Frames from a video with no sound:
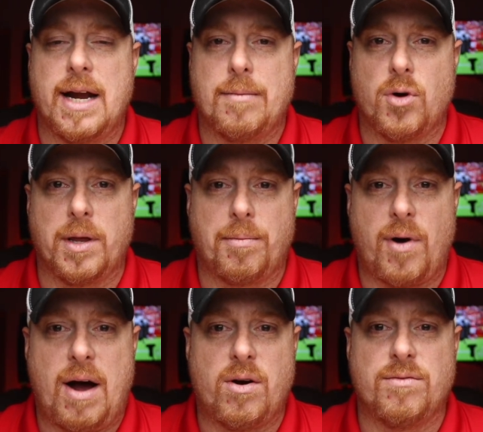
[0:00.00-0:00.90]
and I'm really
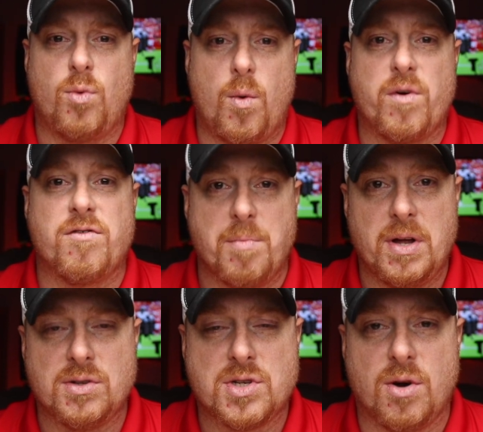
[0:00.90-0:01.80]
proud of what we've
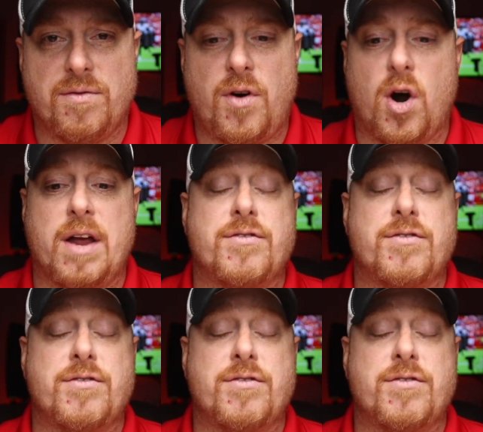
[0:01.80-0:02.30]
built so far.